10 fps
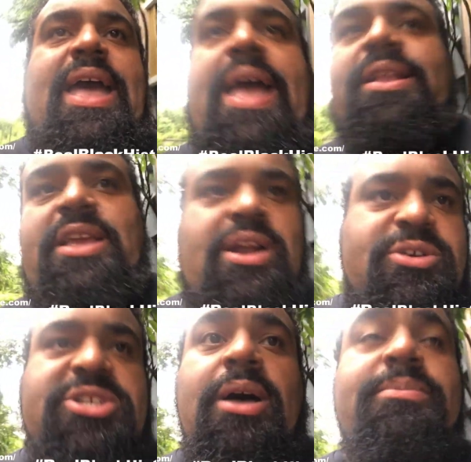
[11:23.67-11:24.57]
And, you
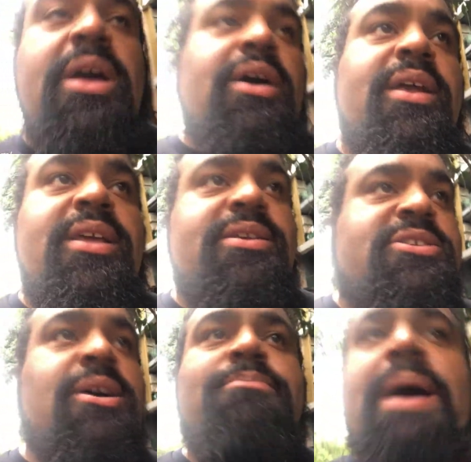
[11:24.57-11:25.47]
know, some good,
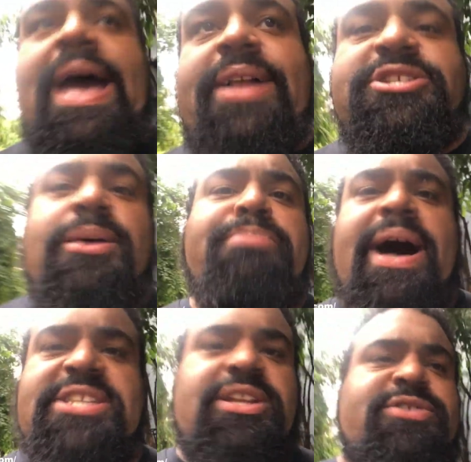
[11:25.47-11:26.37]
some bad, some
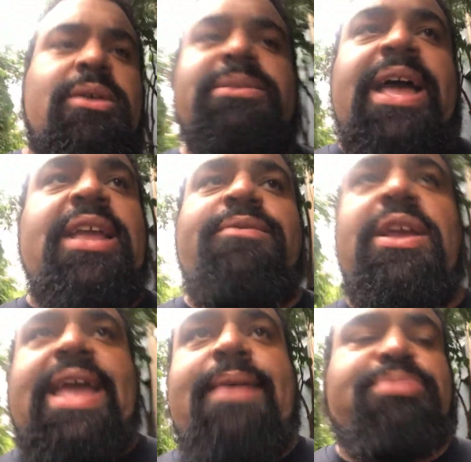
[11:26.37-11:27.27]
positive, some negative.
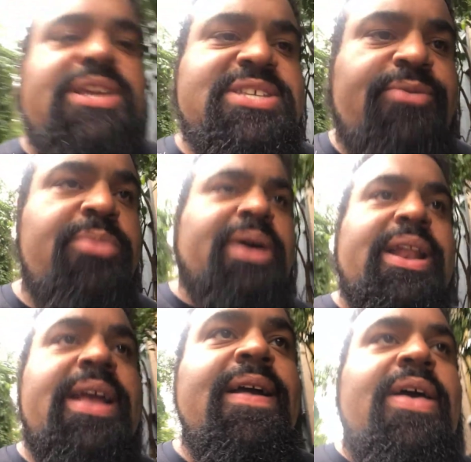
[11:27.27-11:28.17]
You can't please
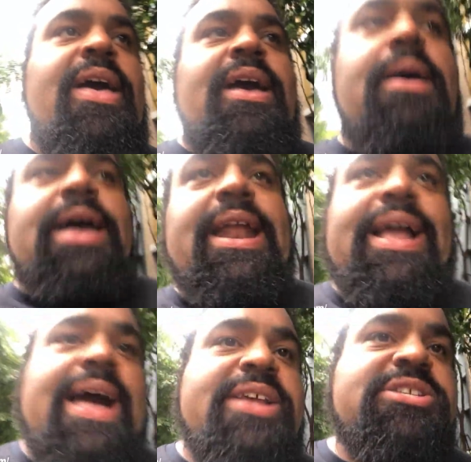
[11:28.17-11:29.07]
everybody. And
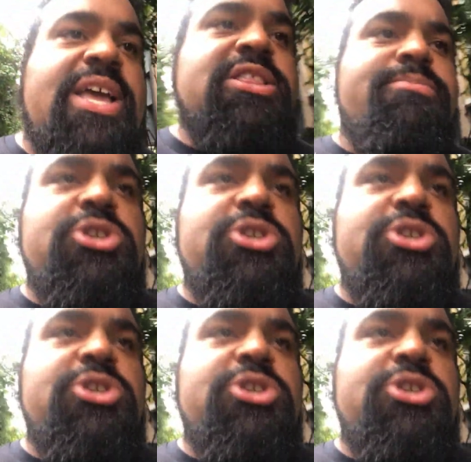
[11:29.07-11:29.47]
I gotta say, the